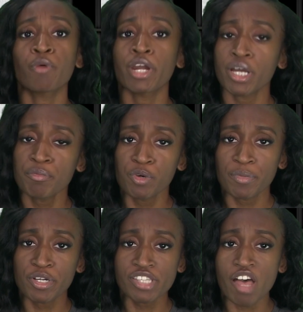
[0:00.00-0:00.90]
Breakup
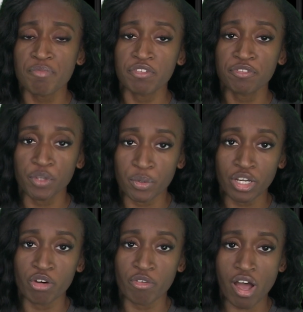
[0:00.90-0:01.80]
rumors have been
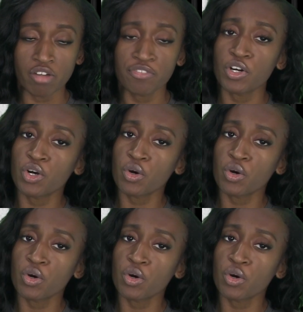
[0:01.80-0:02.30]
floating around for